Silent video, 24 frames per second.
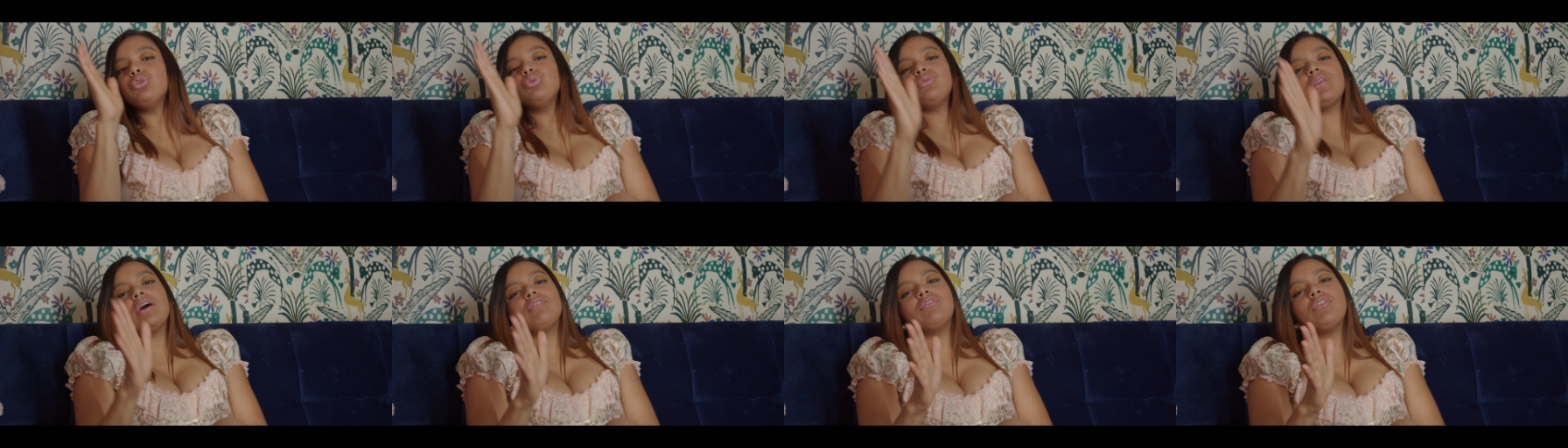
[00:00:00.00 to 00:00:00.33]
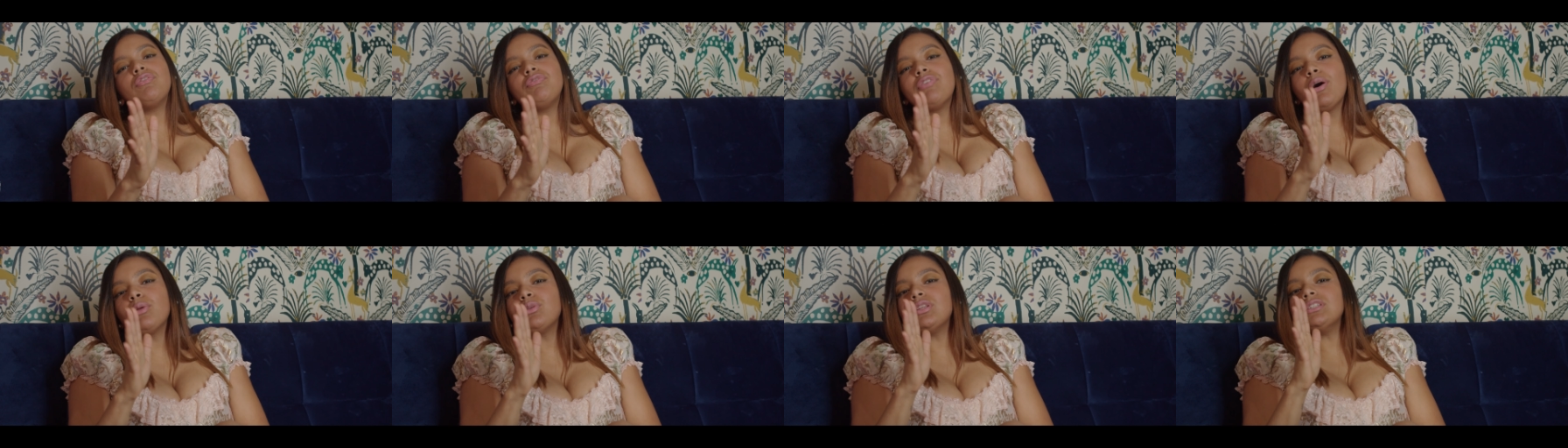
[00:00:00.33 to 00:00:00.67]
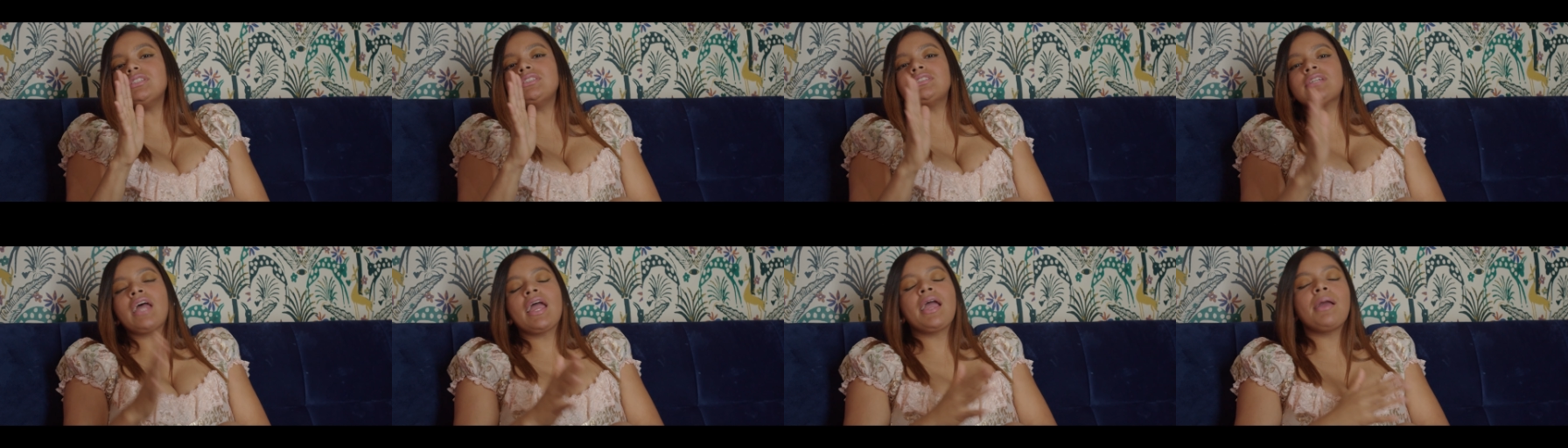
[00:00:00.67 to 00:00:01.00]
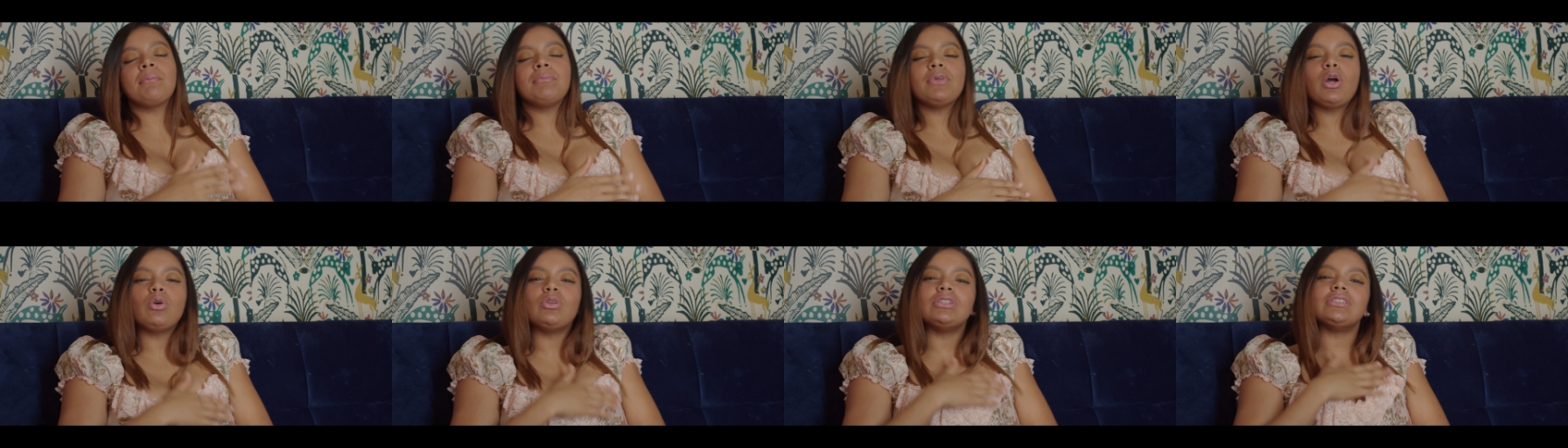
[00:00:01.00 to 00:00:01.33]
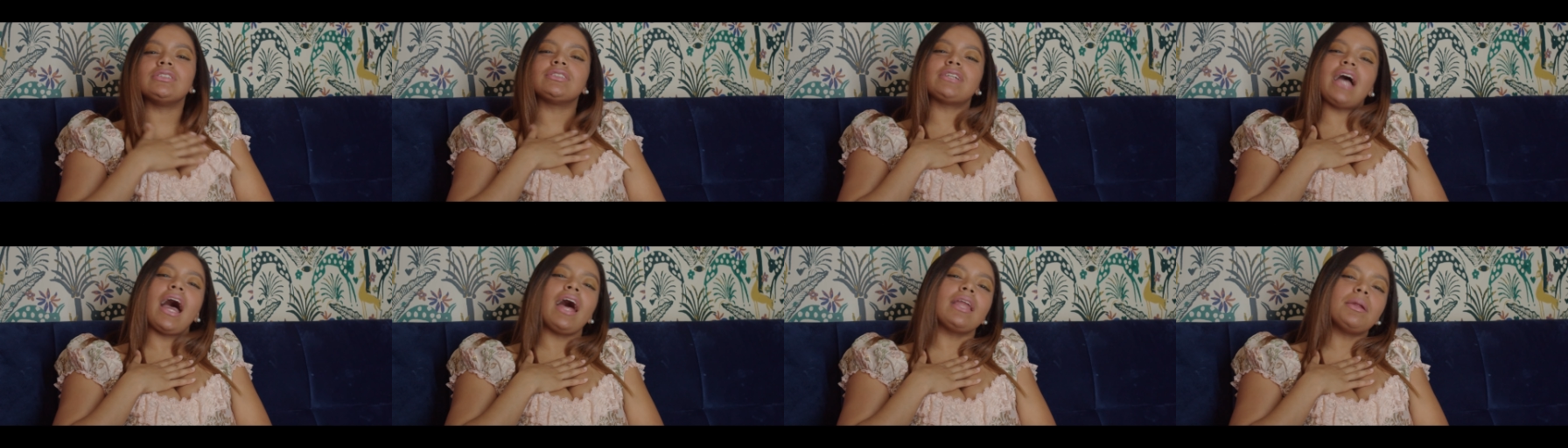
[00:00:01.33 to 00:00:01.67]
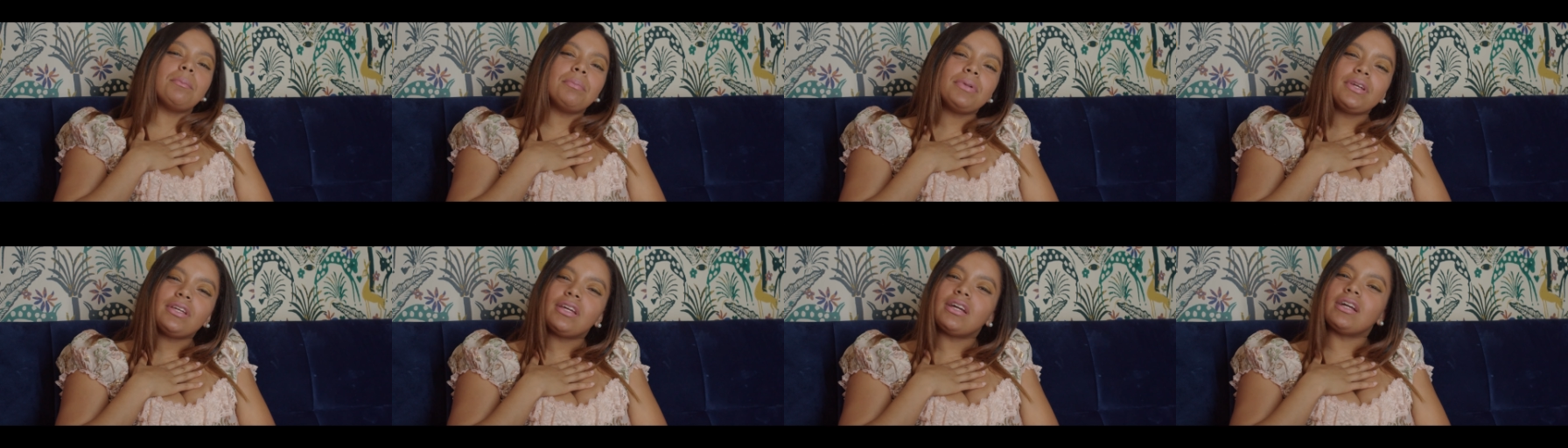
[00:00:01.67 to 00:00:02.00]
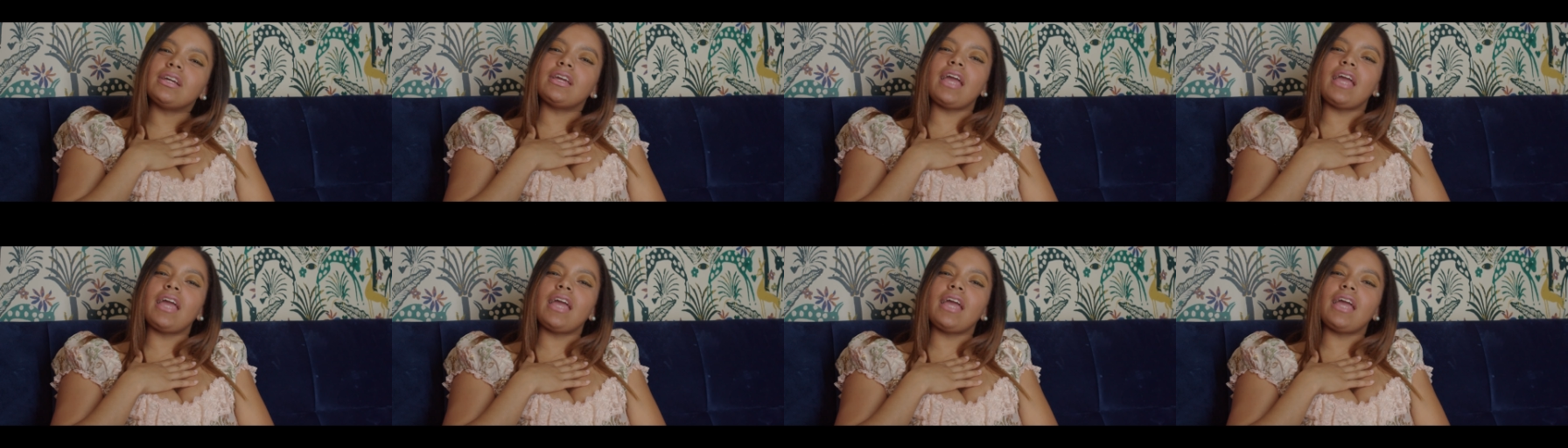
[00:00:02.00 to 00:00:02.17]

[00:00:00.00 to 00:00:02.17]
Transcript: You never felt the same, yo, this gotta be a